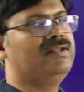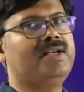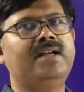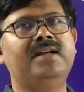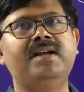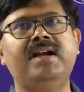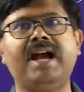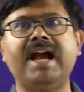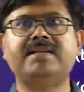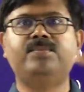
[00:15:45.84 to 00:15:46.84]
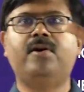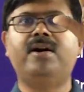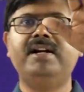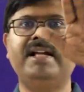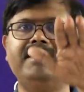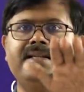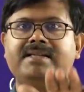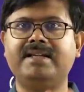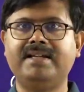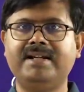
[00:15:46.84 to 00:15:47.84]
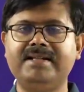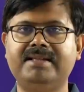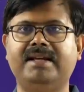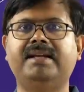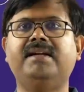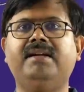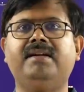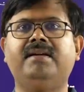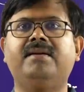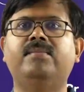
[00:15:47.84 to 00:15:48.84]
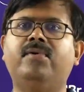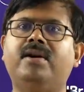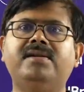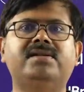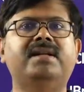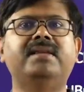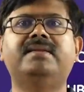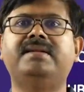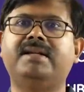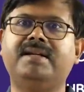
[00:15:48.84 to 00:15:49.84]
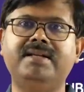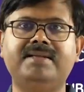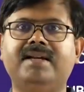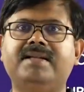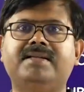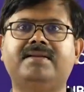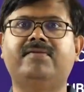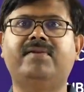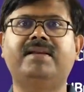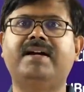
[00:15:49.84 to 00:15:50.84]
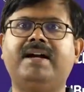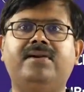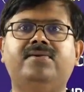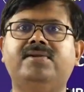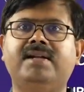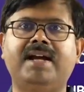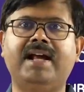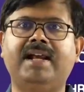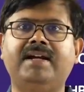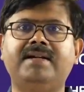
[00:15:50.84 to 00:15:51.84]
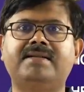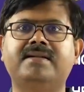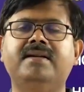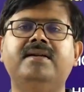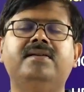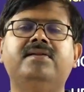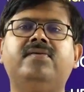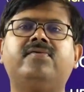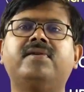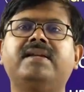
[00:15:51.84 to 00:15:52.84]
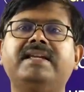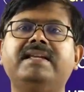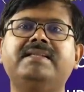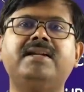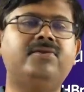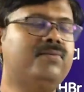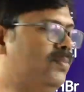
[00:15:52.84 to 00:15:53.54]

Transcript: HI. As bond length is increasing, bond strength decreases for the hydrogen halides. Therefore, easy to